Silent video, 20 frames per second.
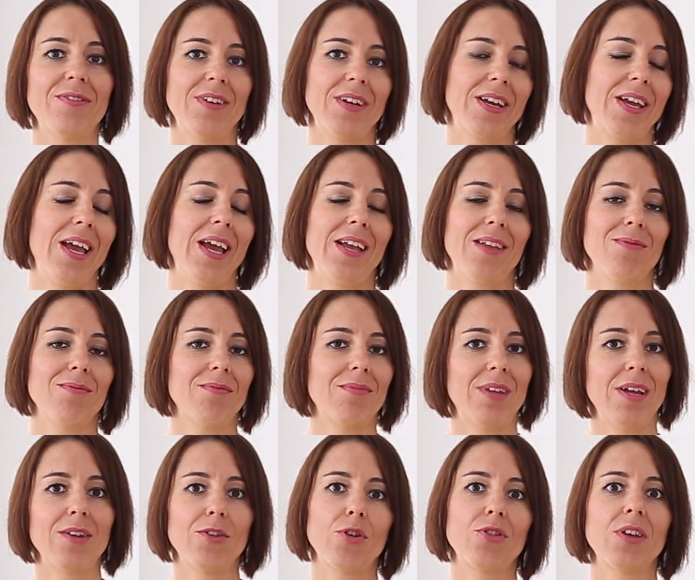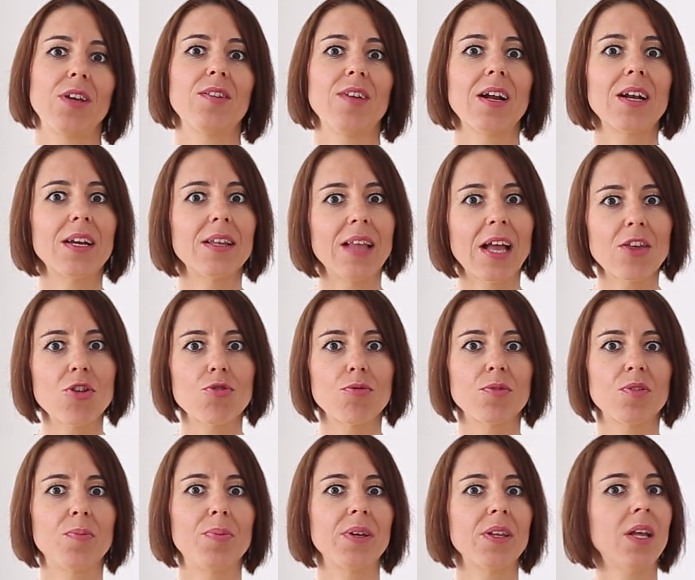again, they're not exactly
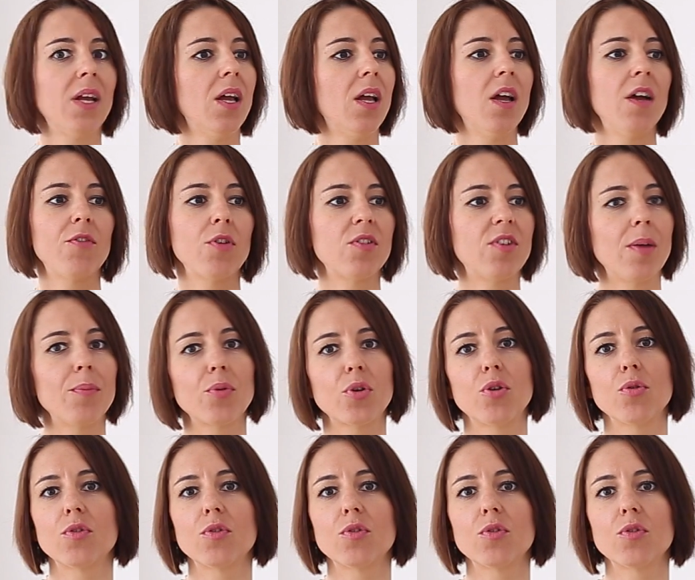tantrums, but for example,